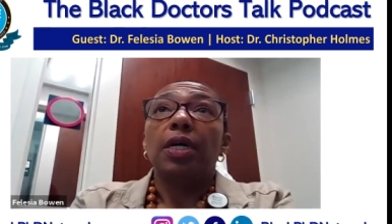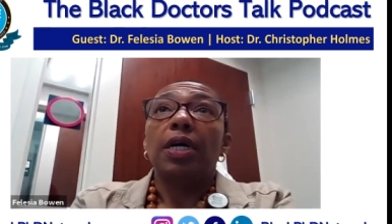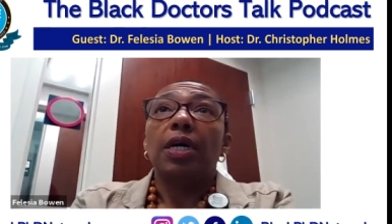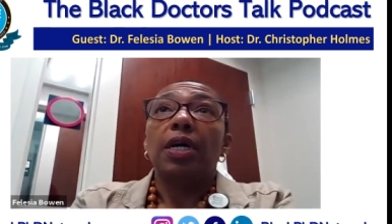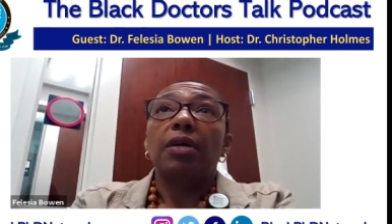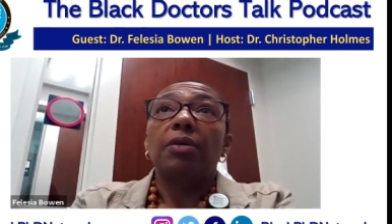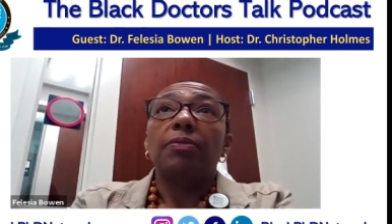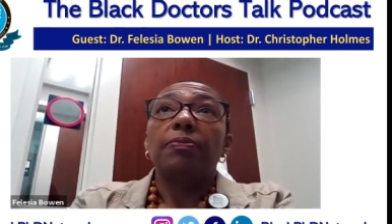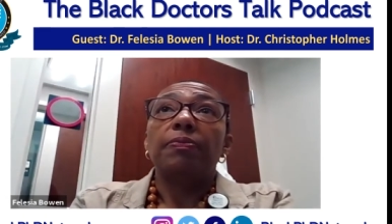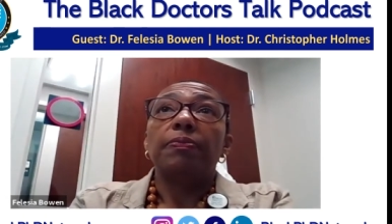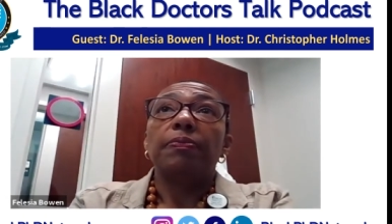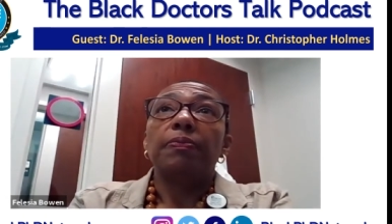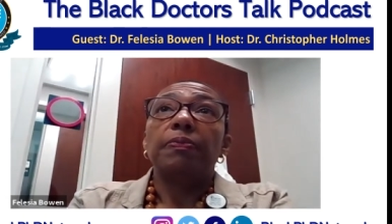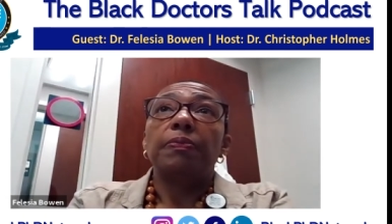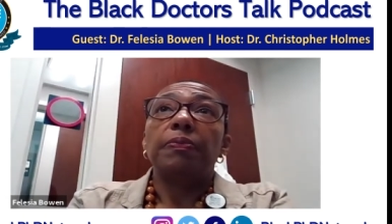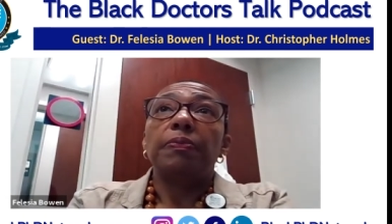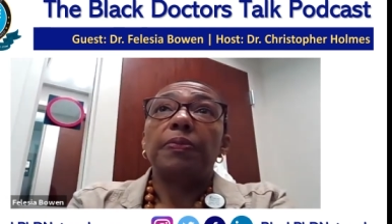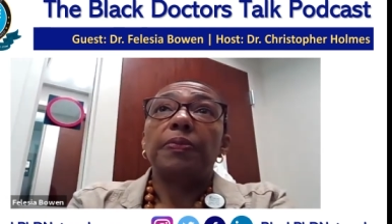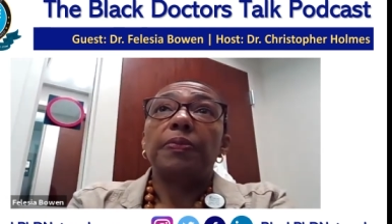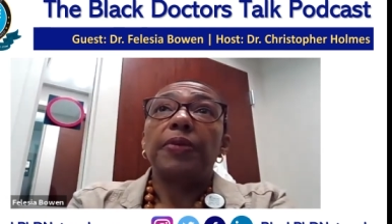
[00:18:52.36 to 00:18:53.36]
um
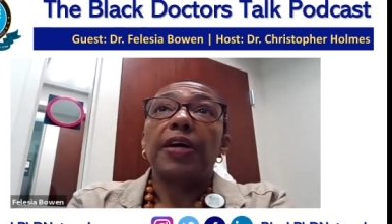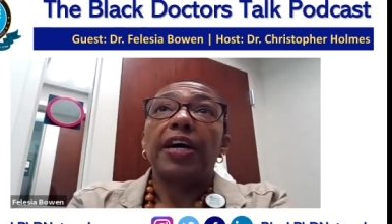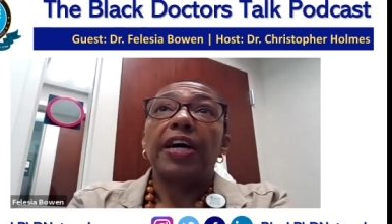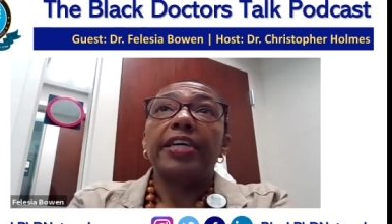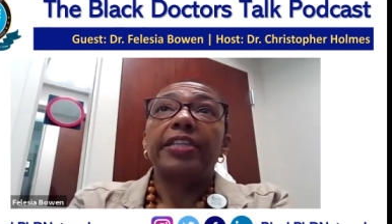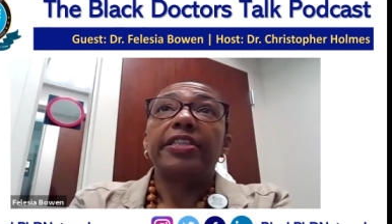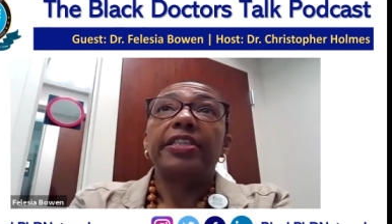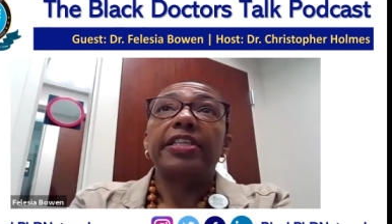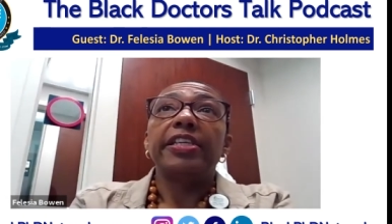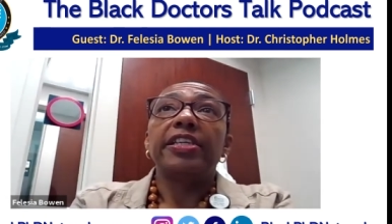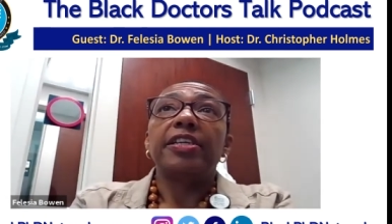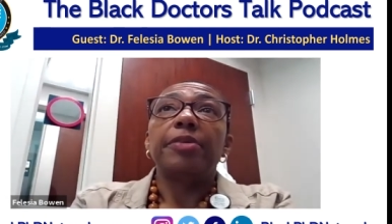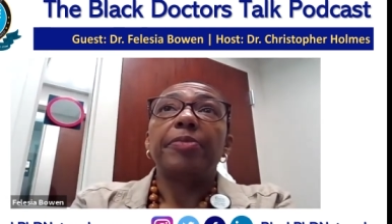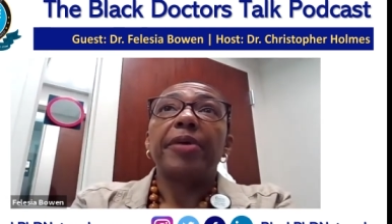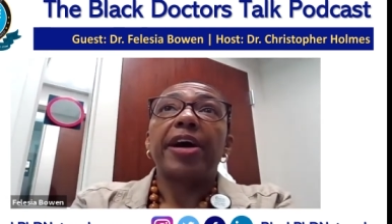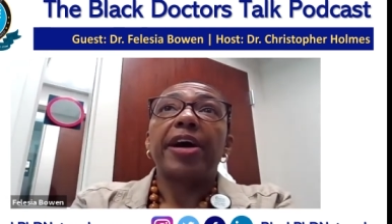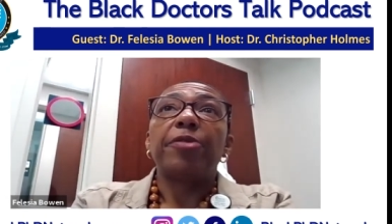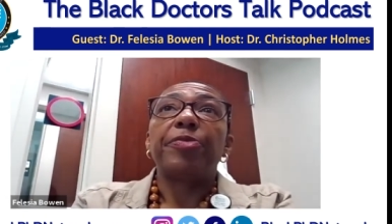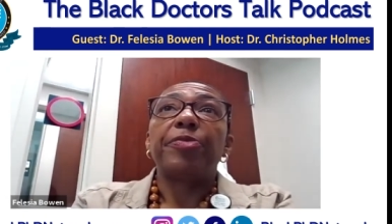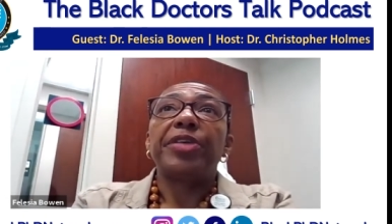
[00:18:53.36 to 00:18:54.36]
i think
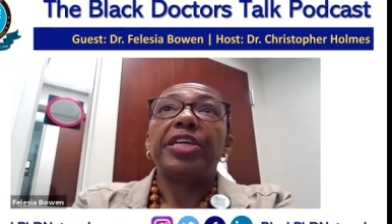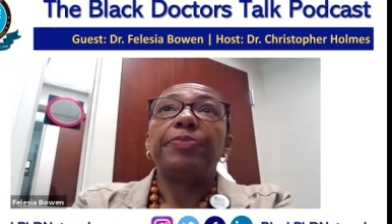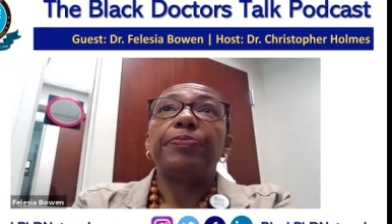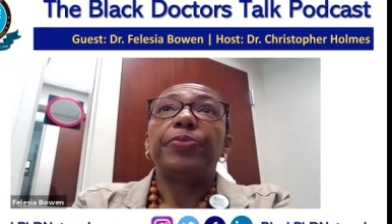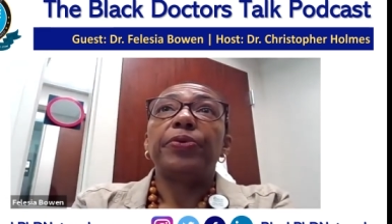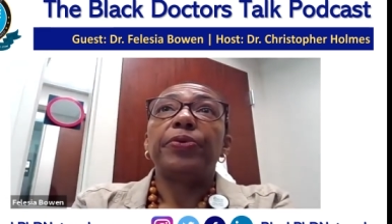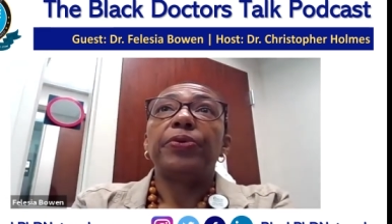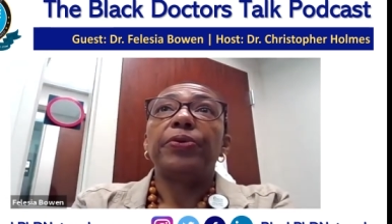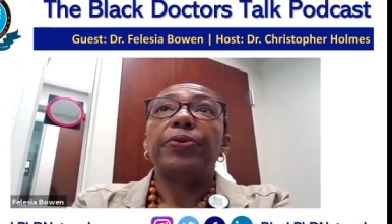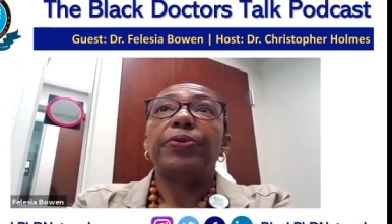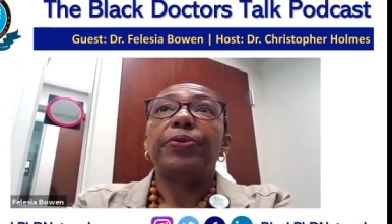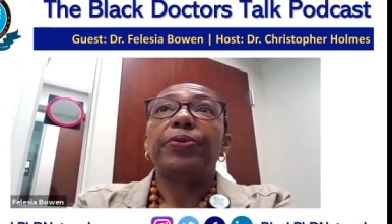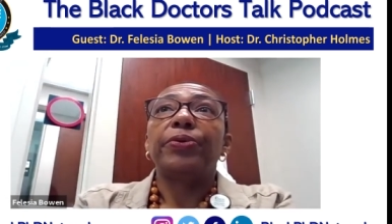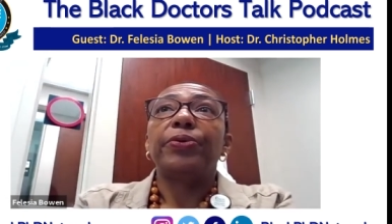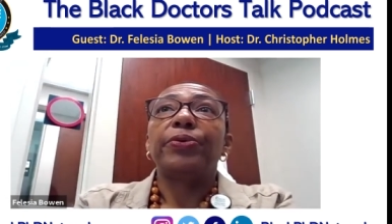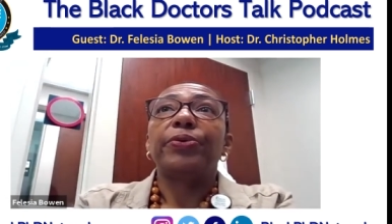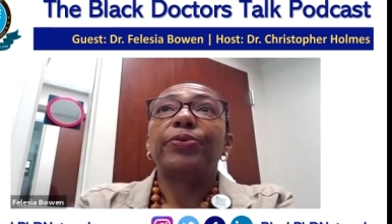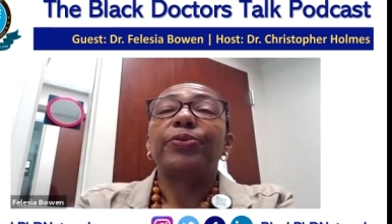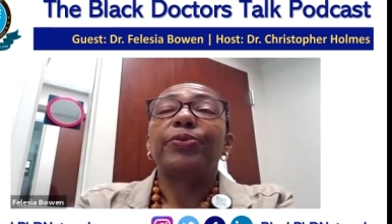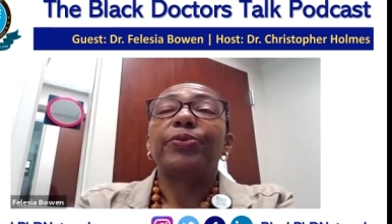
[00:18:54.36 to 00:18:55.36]
about
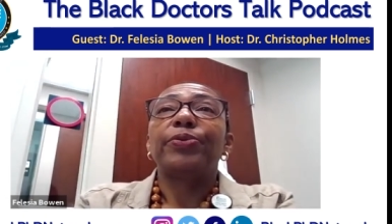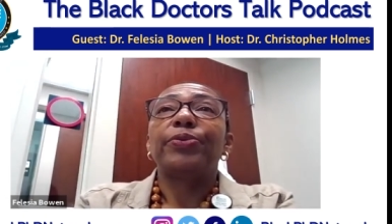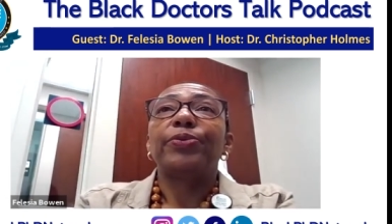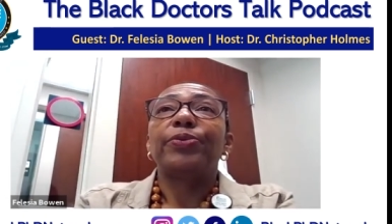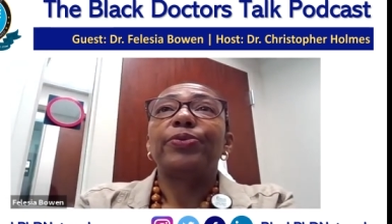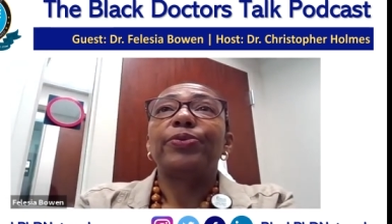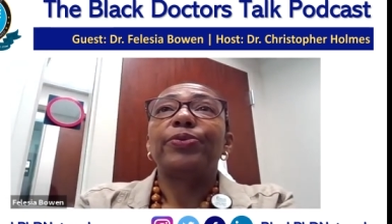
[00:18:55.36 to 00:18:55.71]
people